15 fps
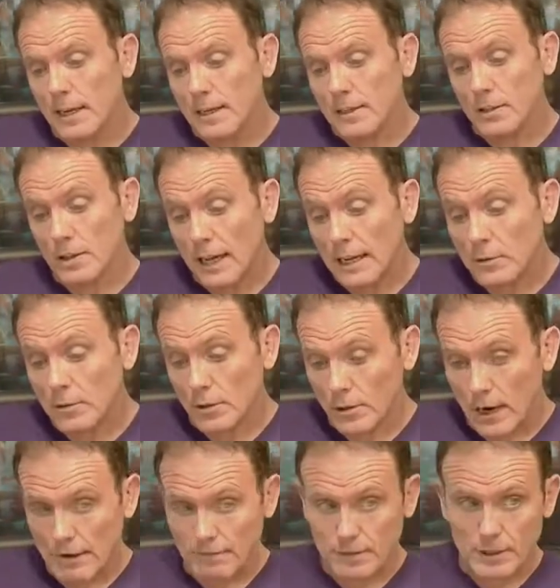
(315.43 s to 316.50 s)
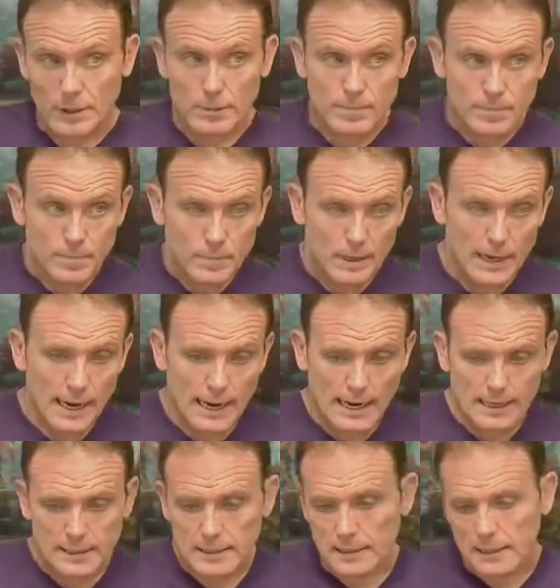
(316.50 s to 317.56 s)
So that's what they're after.
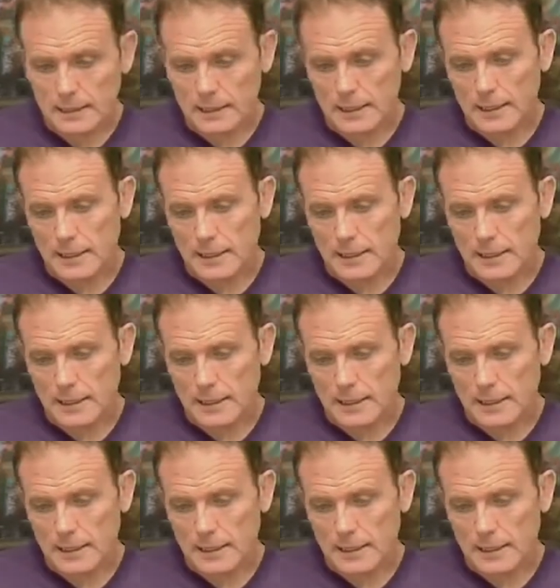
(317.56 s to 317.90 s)
And